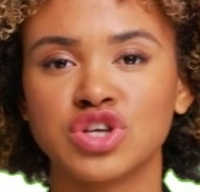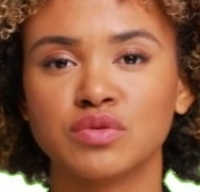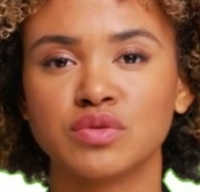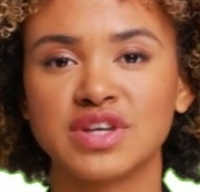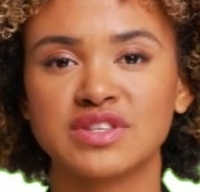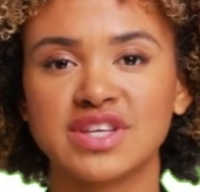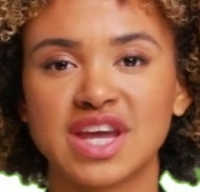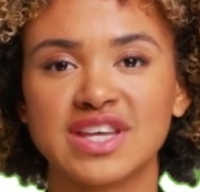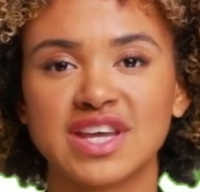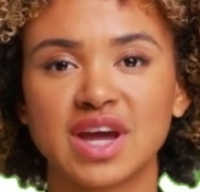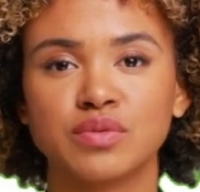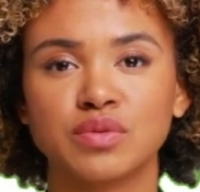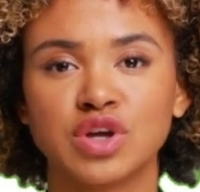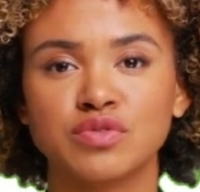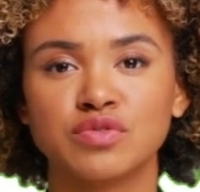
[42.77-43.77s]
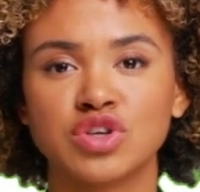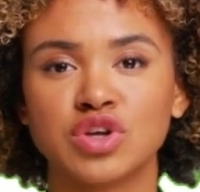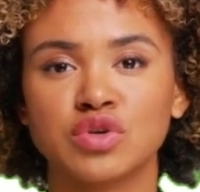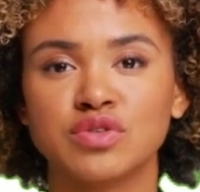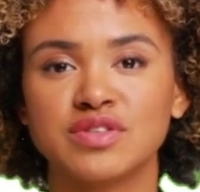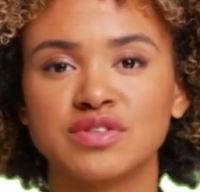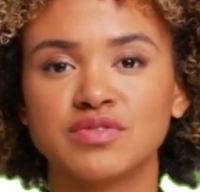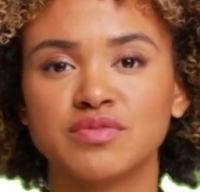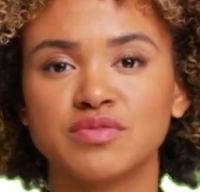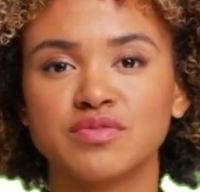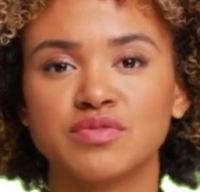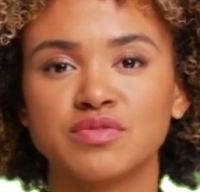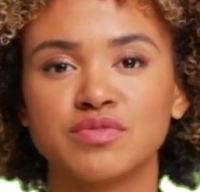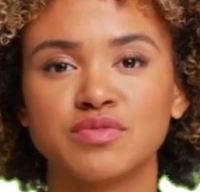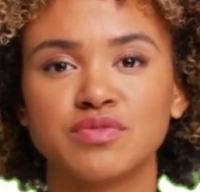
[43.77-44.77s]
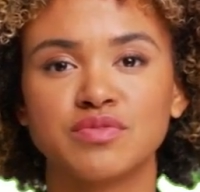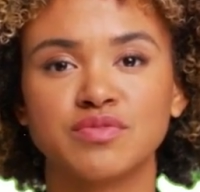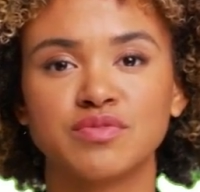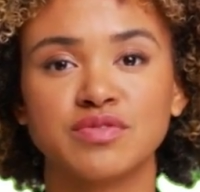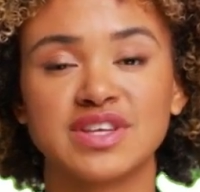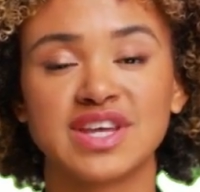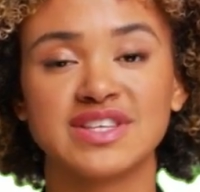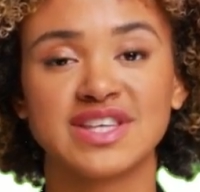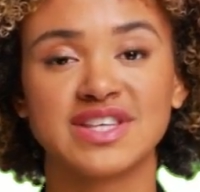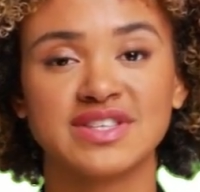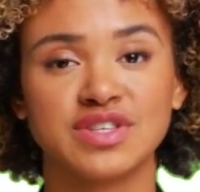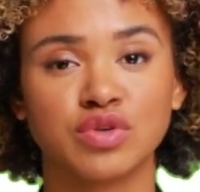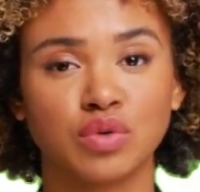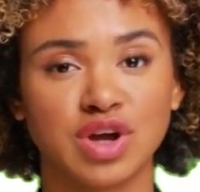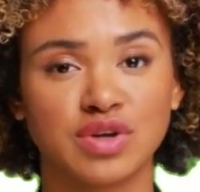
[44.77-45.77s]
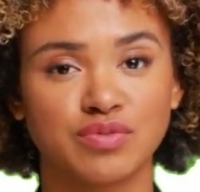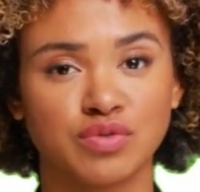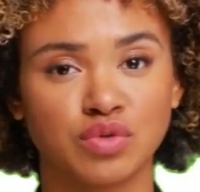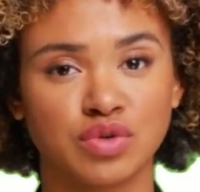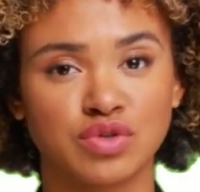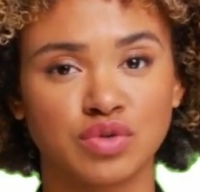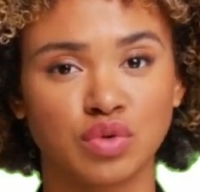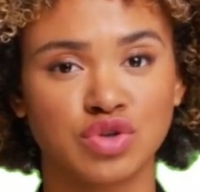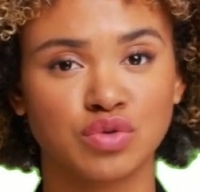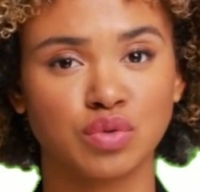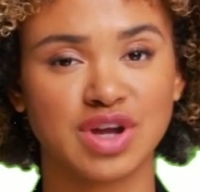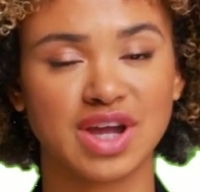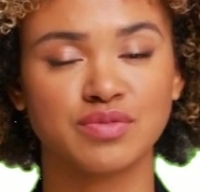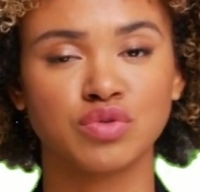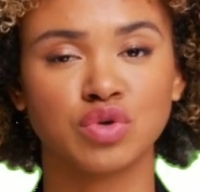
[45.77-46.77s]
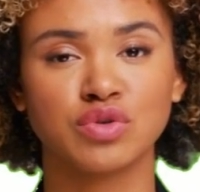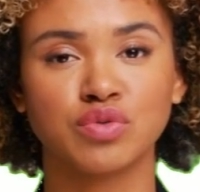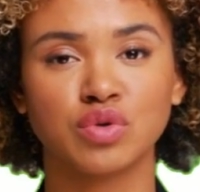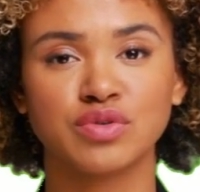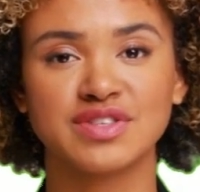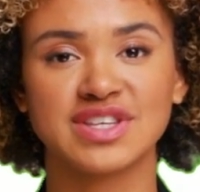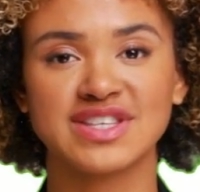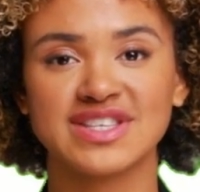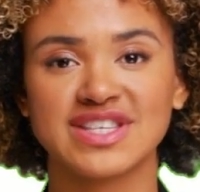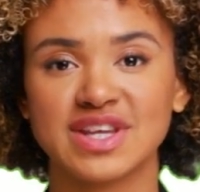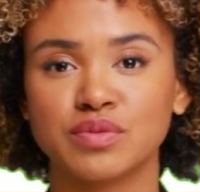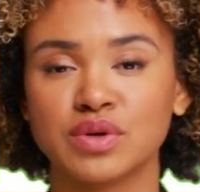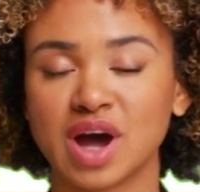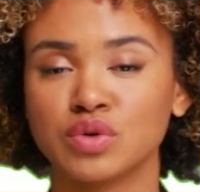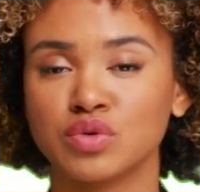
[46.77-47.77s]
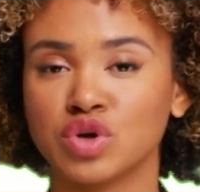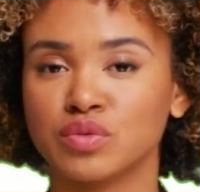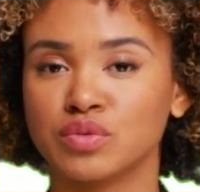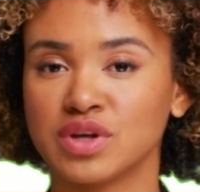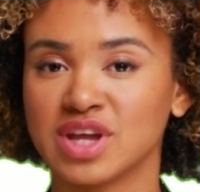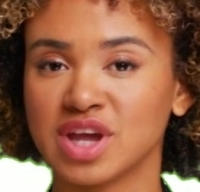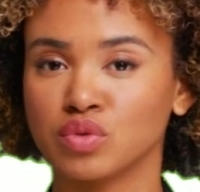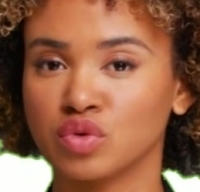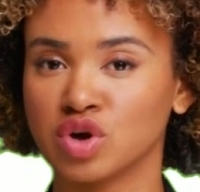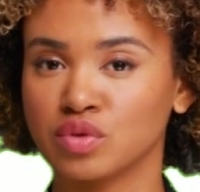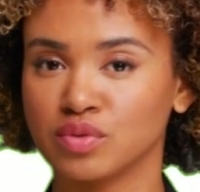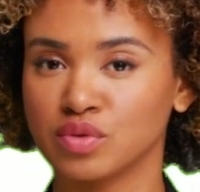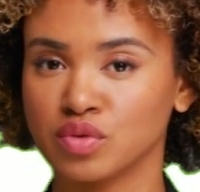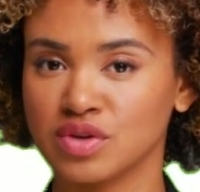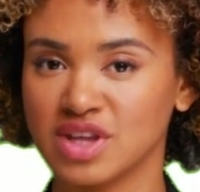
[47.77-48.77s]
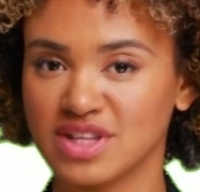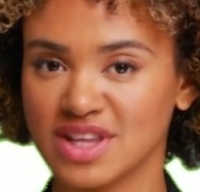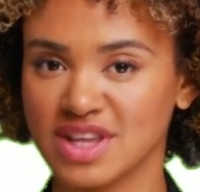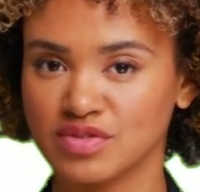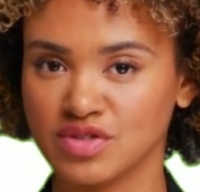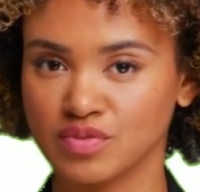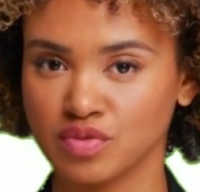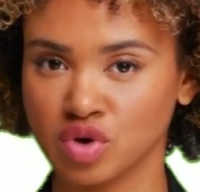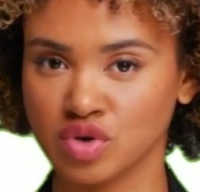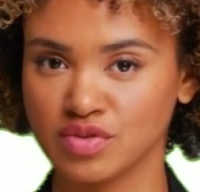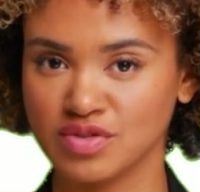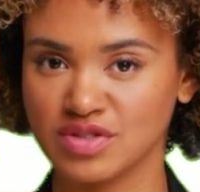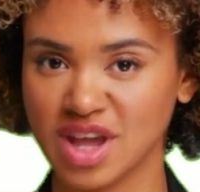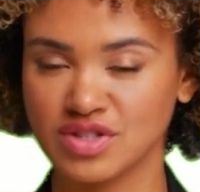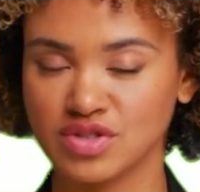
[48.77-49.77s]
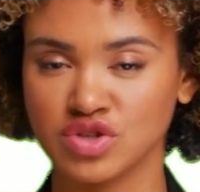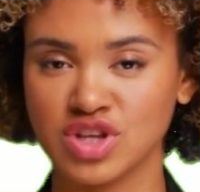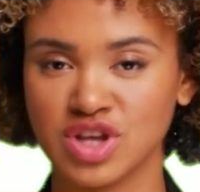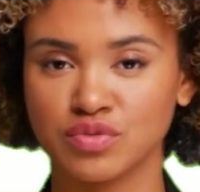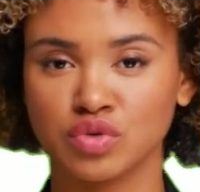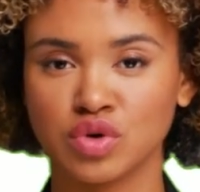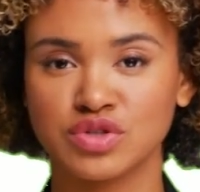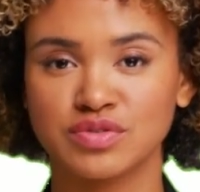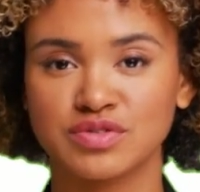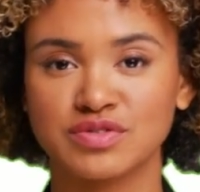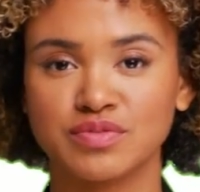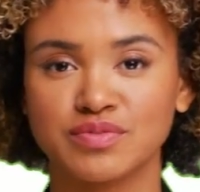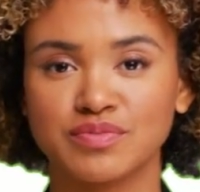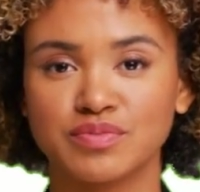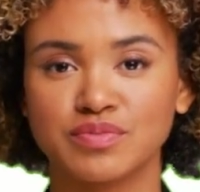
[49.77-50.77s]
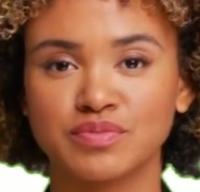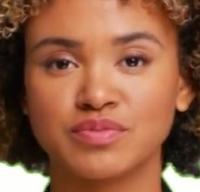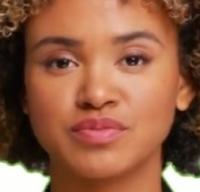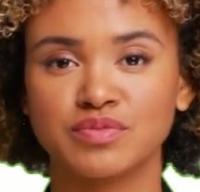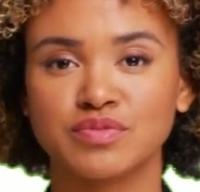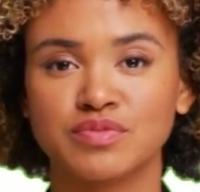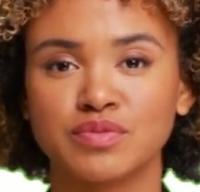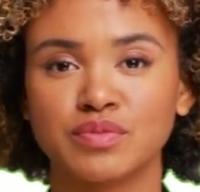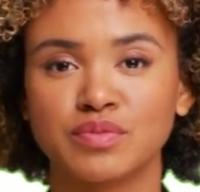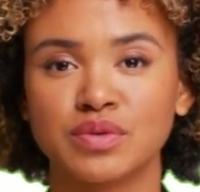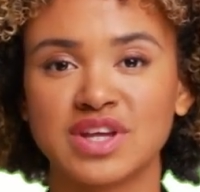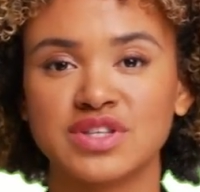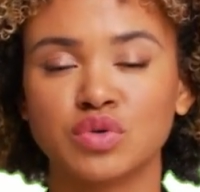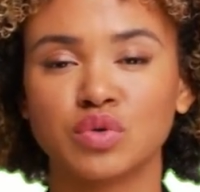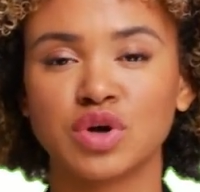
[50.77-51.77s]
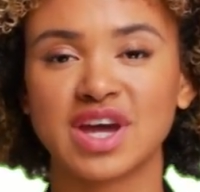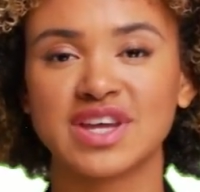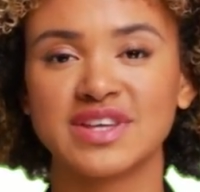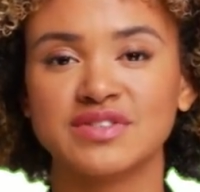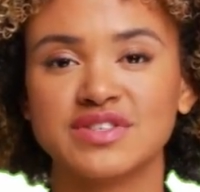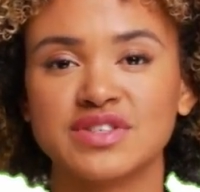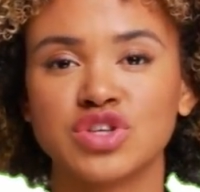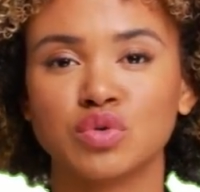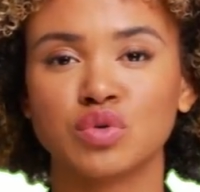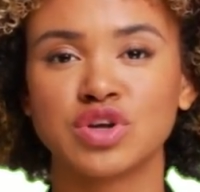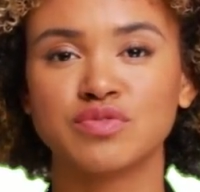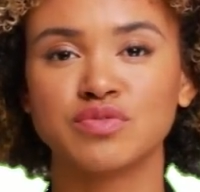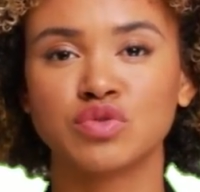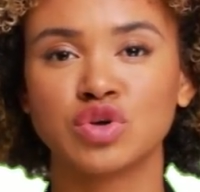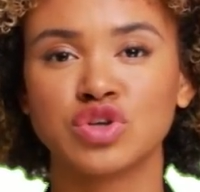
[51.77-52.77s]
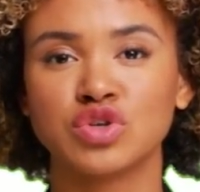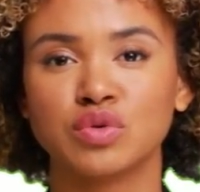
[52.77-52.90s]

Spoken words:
should be a 10-ampere fuse. It needs 12-volt or 24-volt DC power but can work between 11 volts and 30 volts. By the way, the 12-volt